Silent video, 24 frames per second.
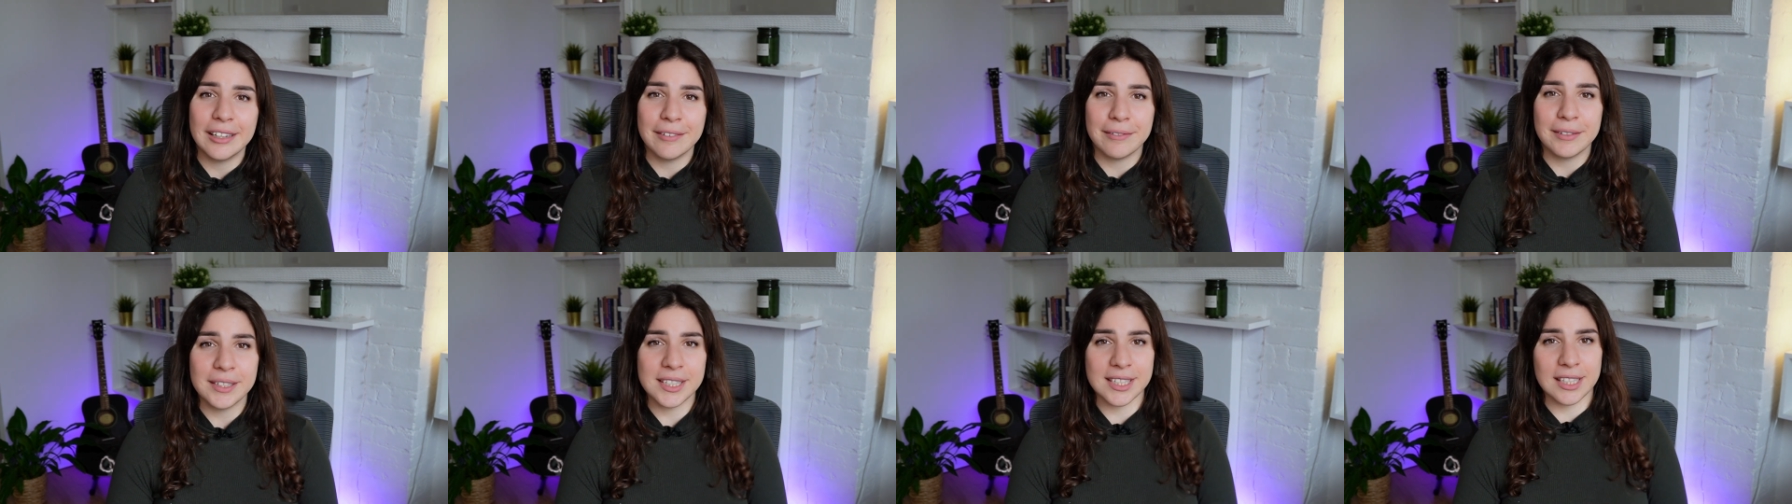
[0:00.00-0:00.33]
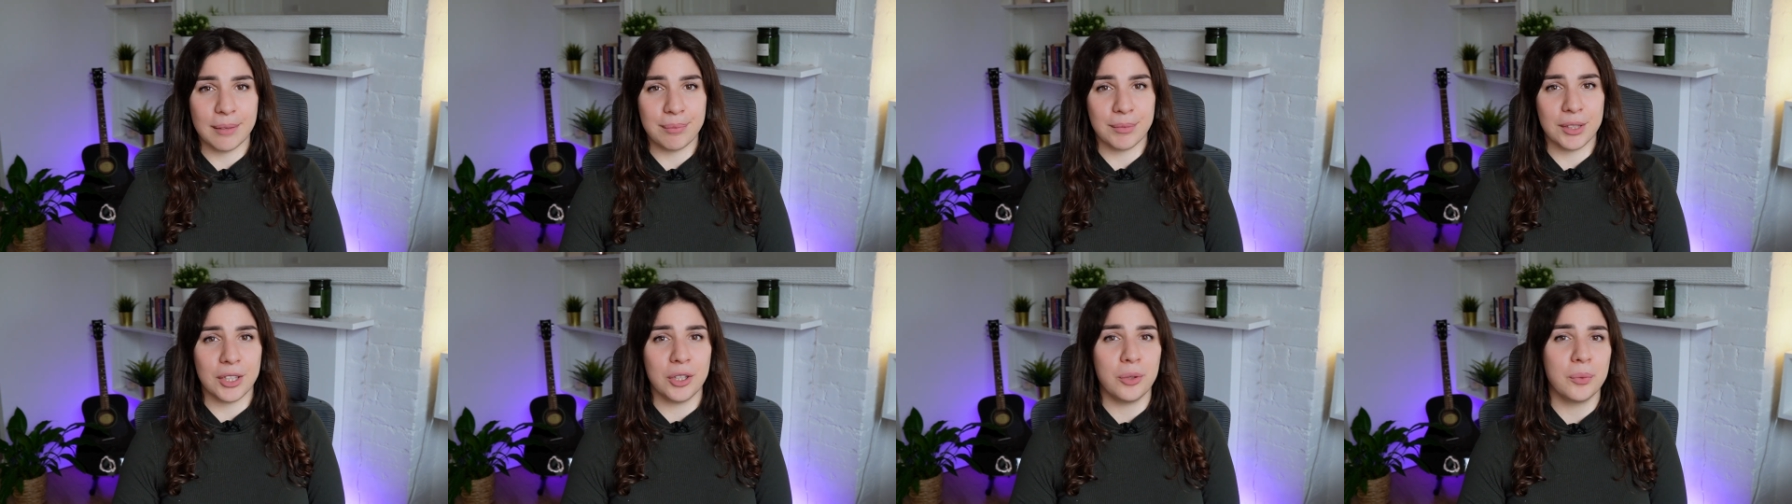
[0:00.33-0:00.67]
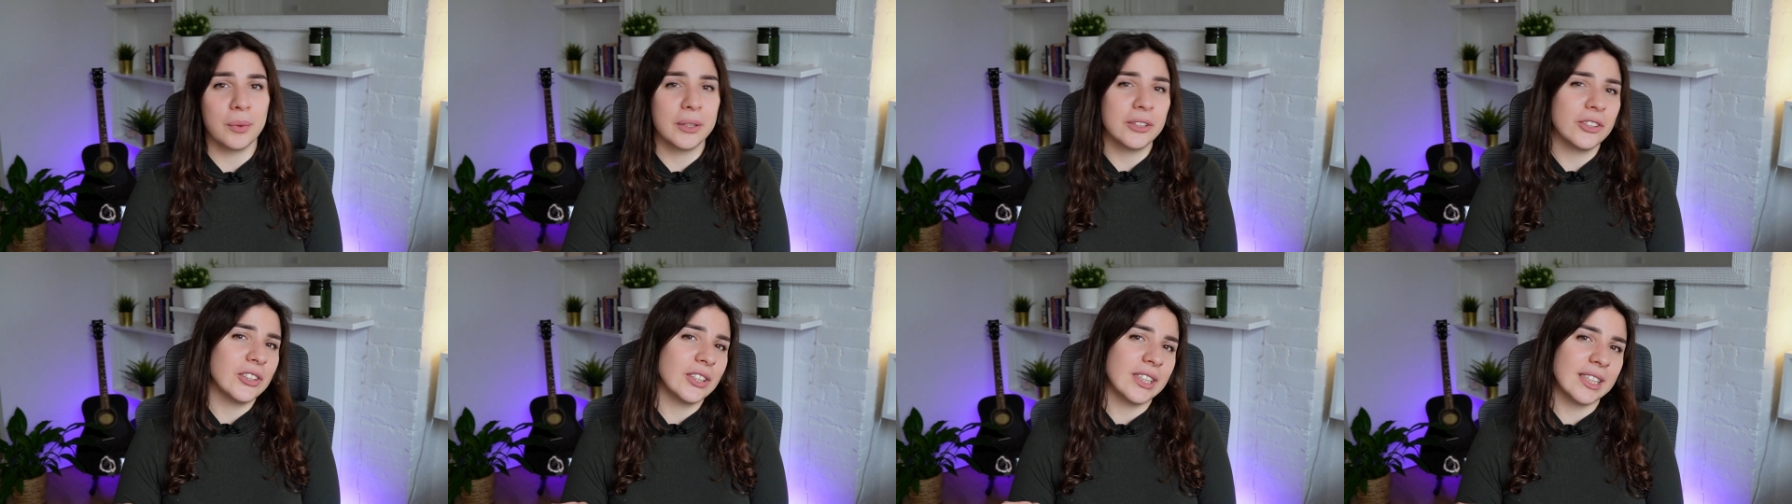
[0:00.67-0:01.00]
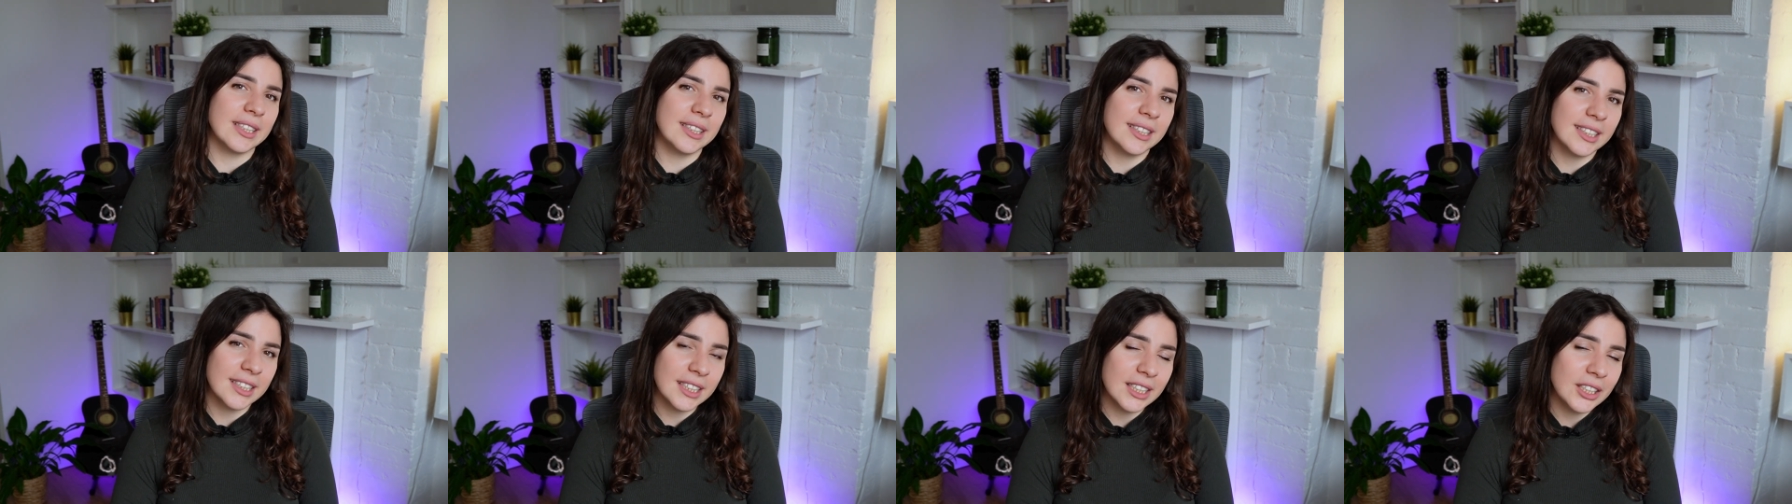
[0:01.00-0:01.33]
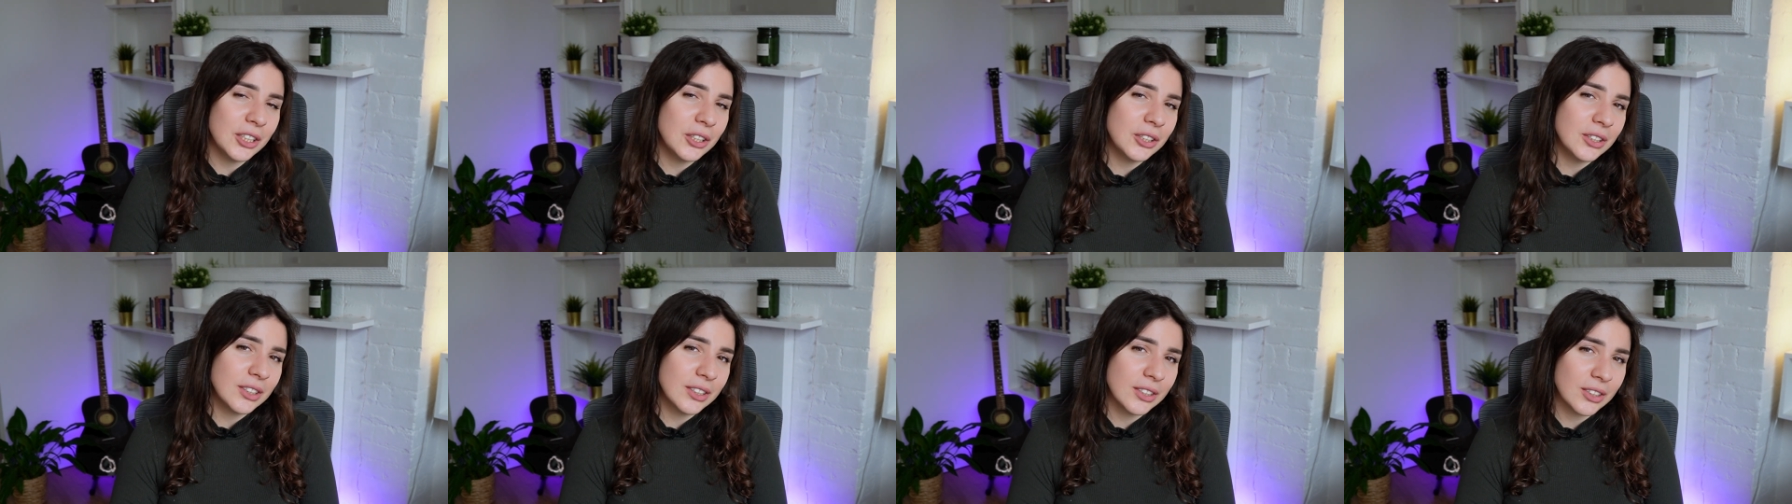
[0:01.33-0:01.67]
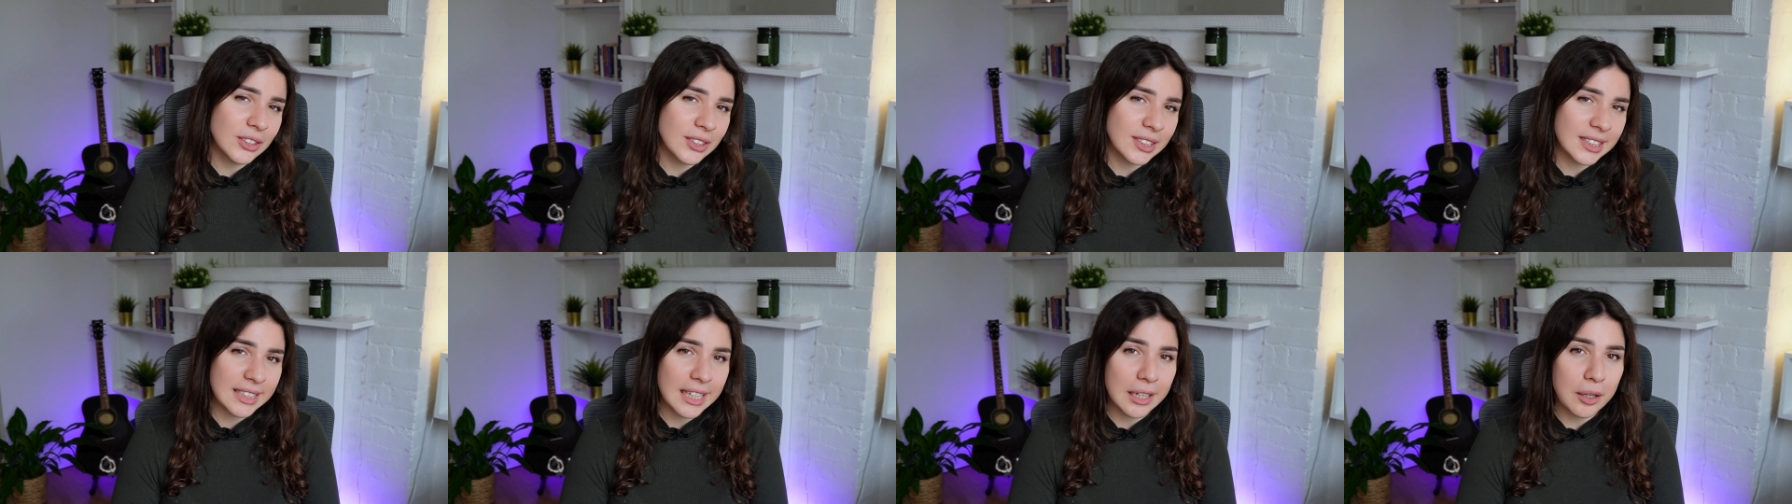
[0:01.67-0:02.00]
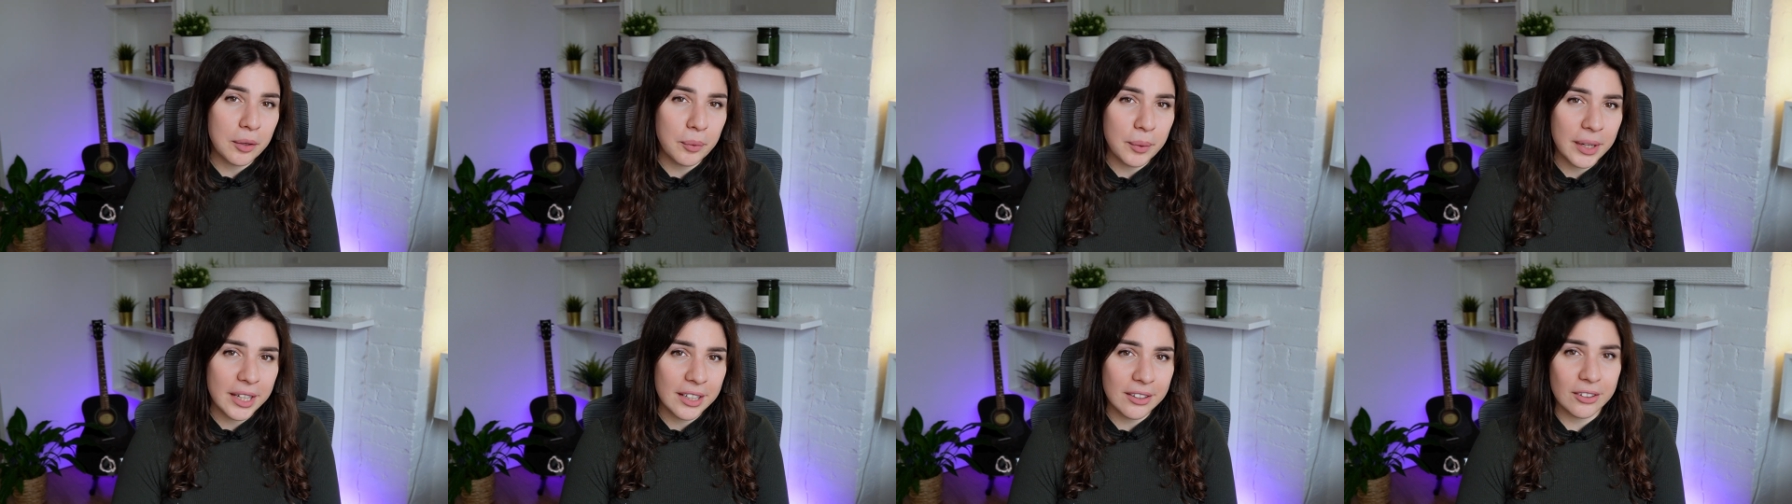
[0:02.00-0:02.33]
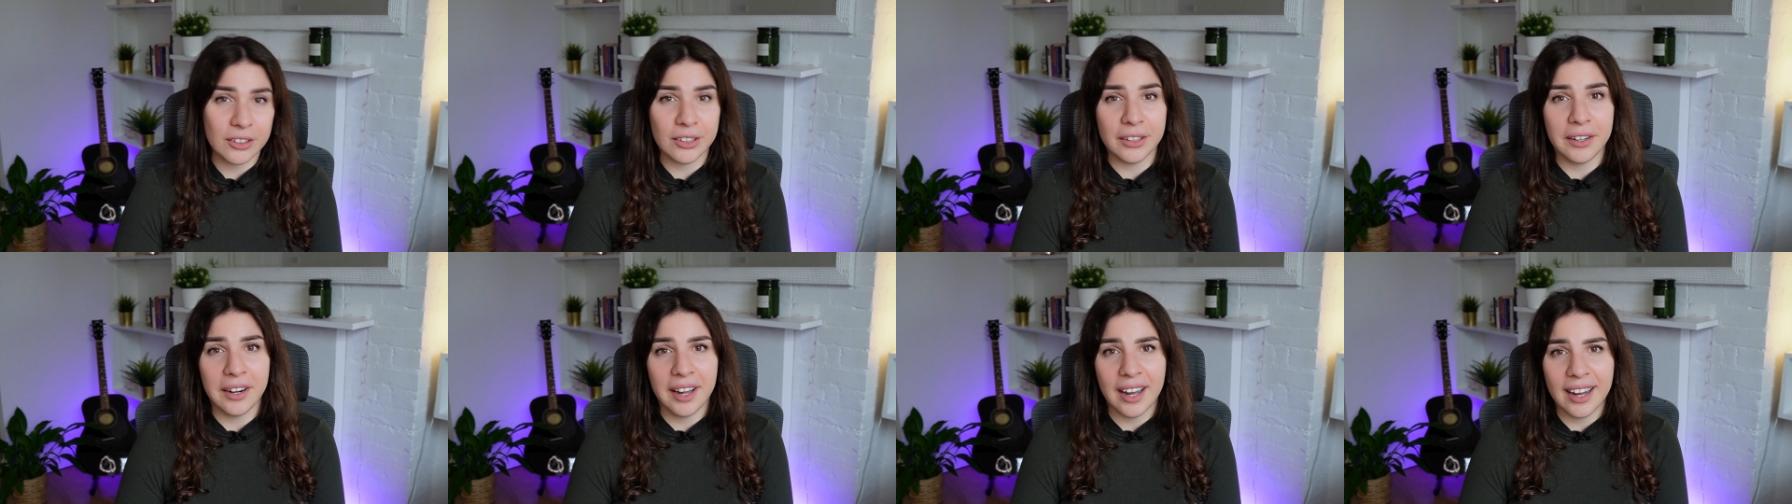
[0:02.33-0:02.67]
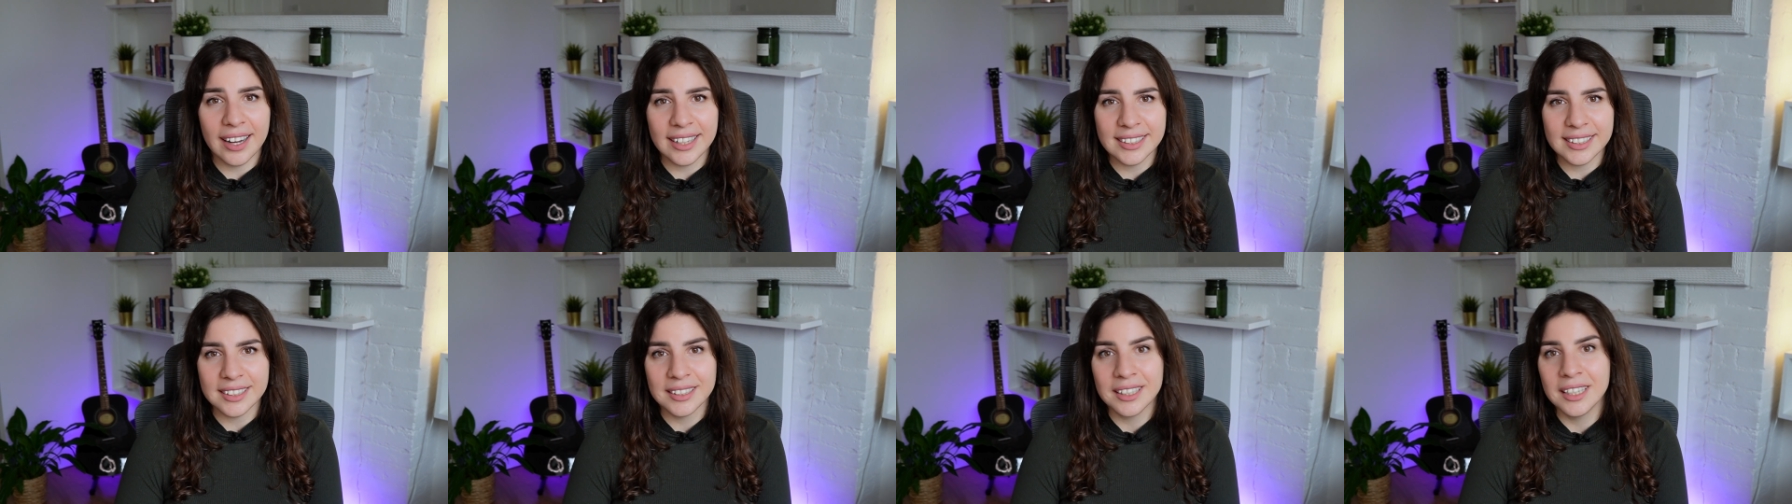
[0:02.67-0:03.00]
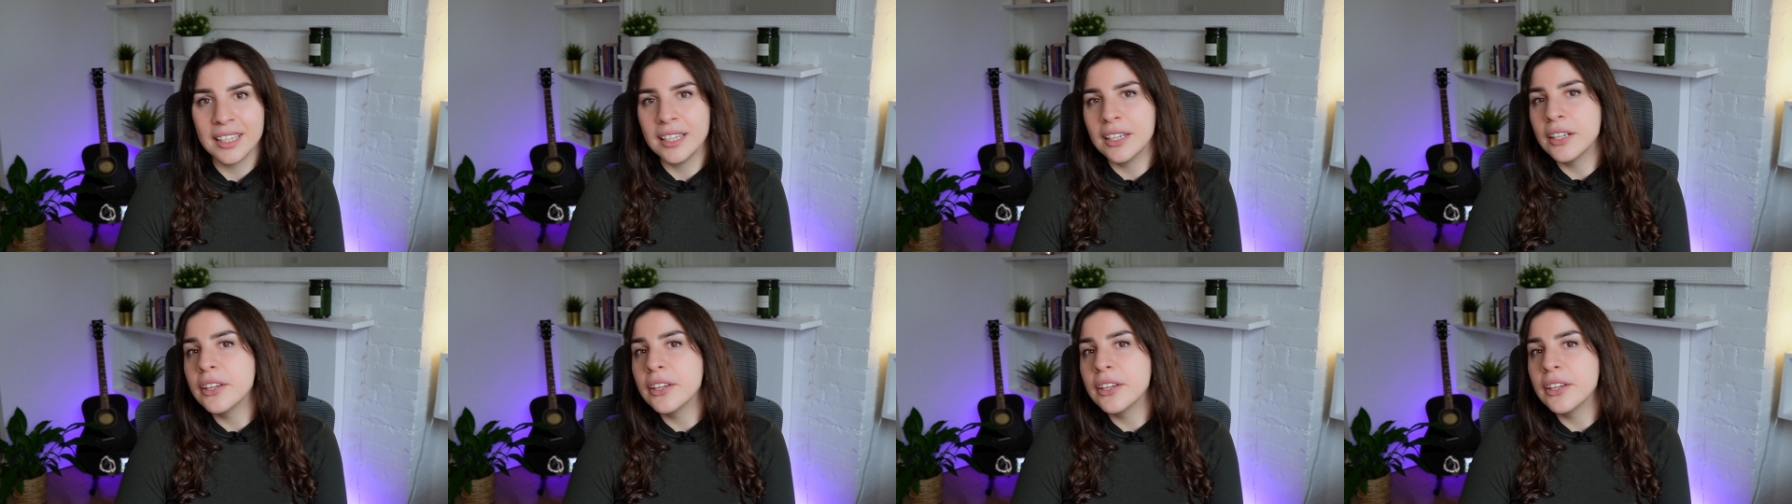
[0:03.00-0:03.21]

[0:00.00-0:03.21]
if it's something you want to continue to stick with or not,